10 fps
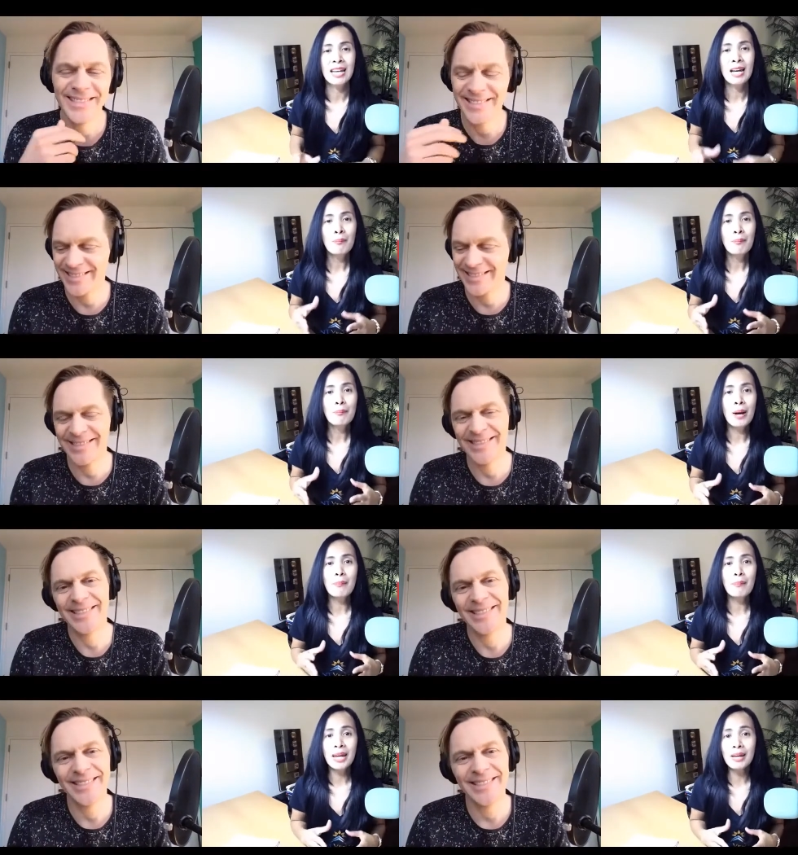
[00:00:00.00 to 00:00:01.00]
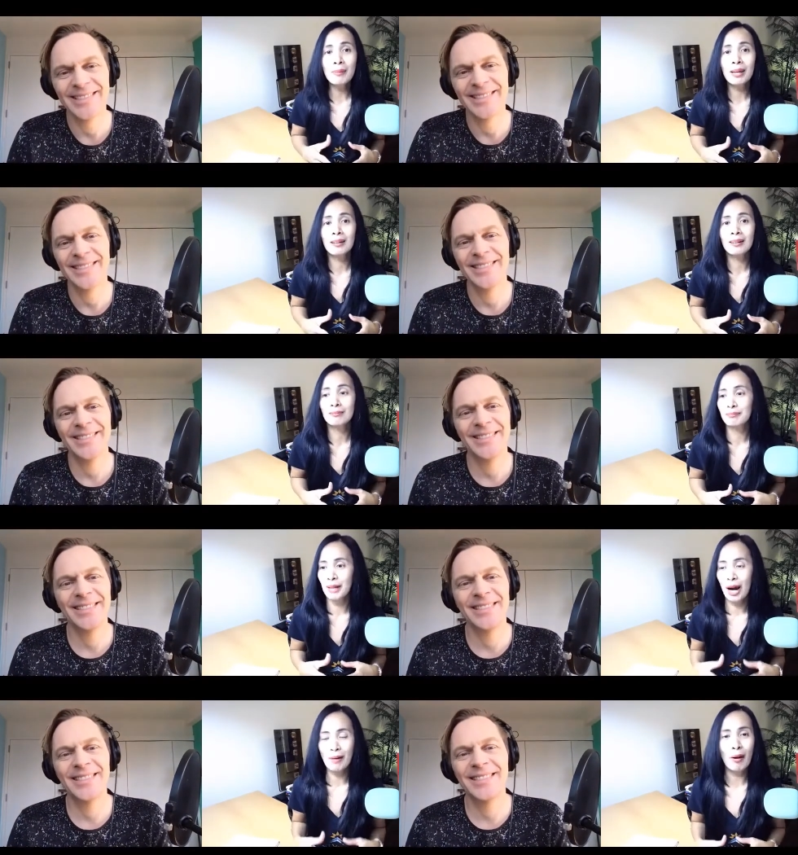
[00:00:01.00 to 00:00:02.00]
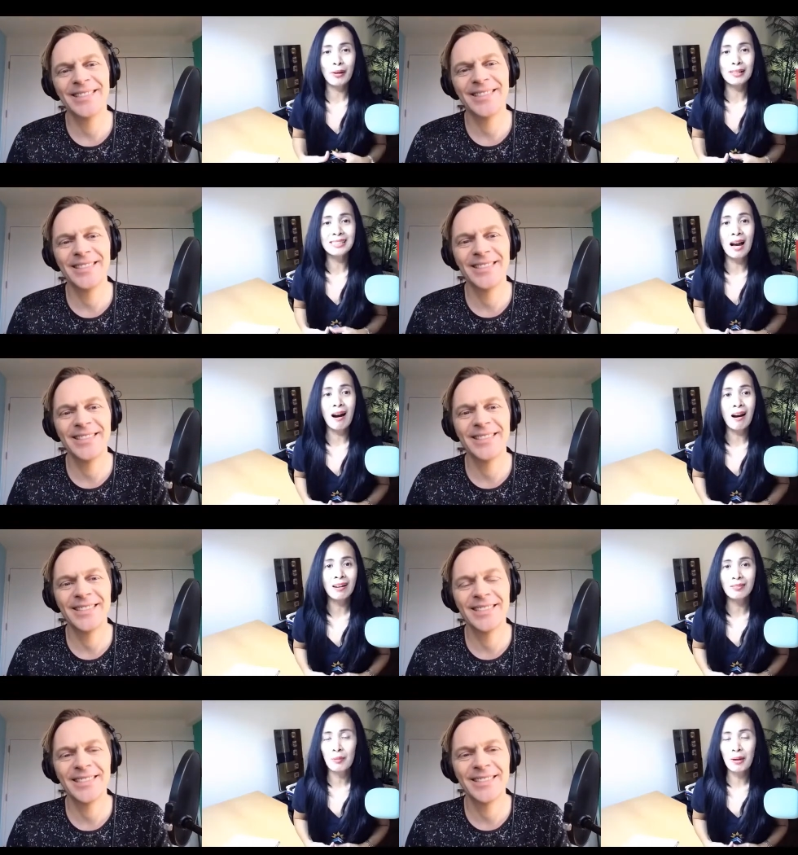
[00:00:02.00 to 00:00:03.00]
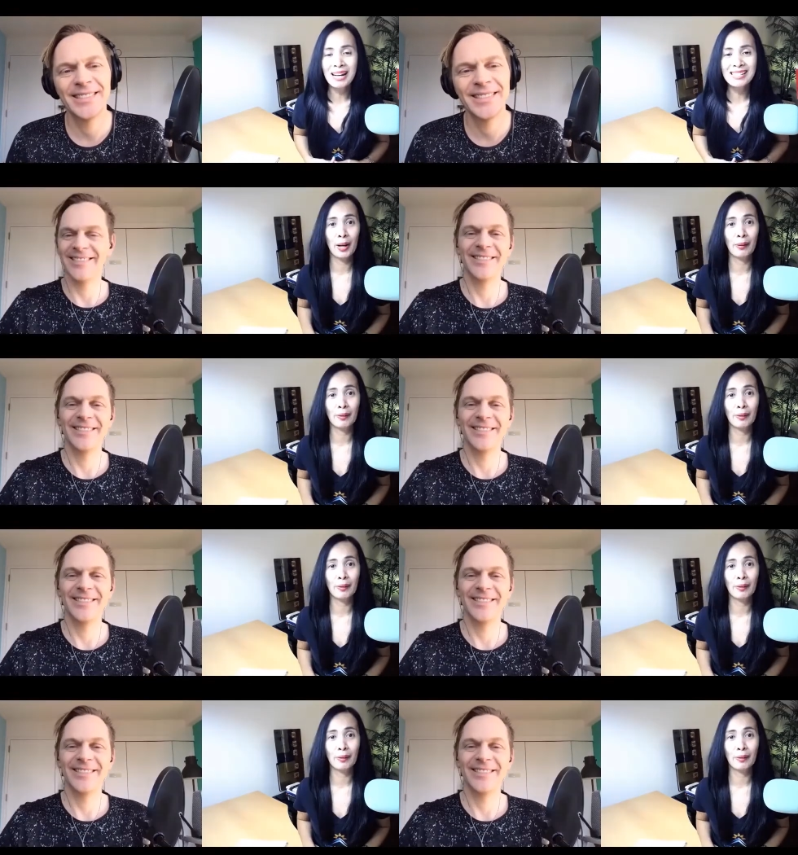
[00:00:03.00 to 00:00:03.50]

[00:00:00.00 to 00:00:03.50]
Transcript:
Speaker 1: But maybe our audience are wanting to know.